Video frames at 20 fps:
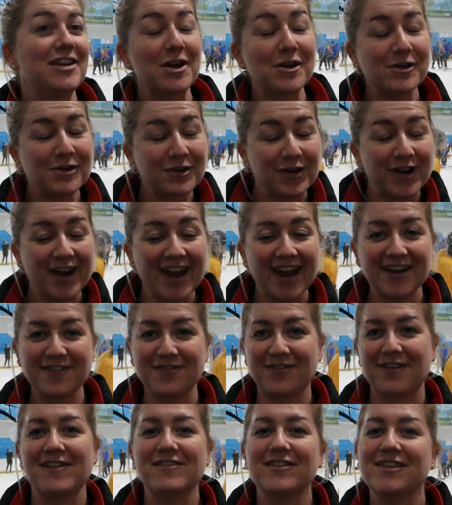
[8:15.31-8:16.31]
You,
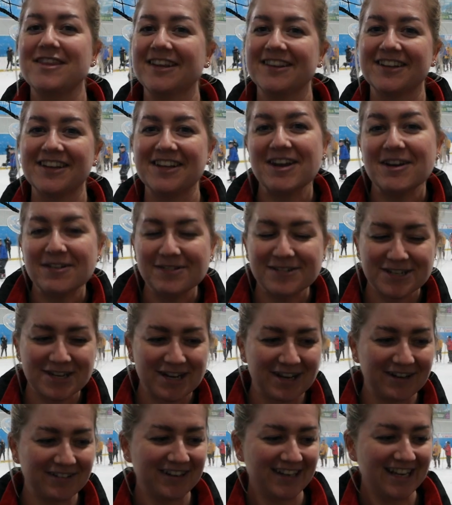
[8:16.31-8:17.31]
Craig, for everything that you
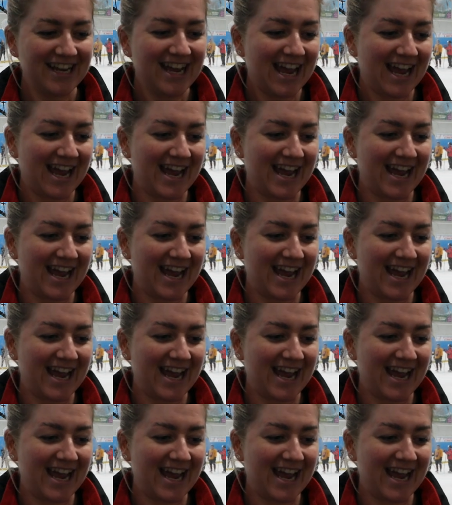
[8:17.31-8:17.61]
do.